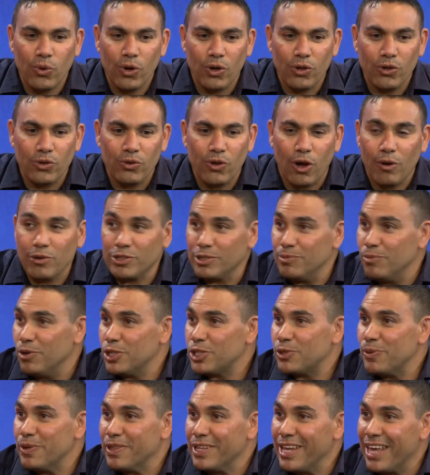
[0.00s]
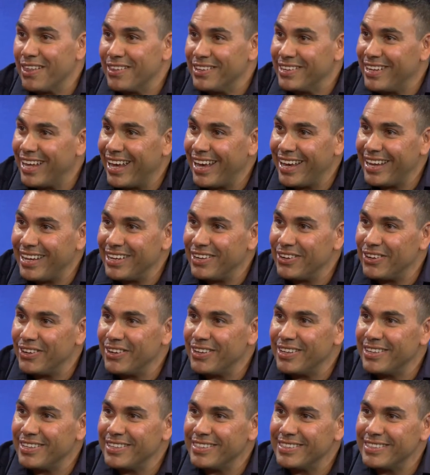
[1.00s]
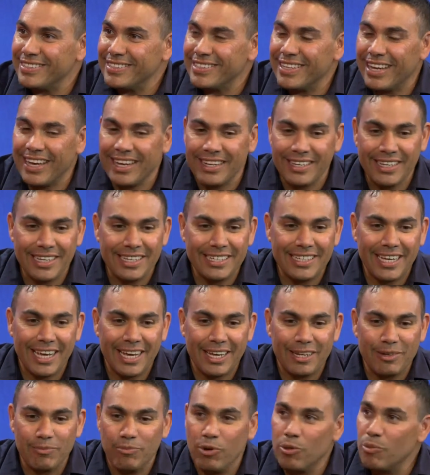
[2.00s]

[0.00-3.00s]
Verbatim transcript: Well, I was in Mossman the other day and I lent out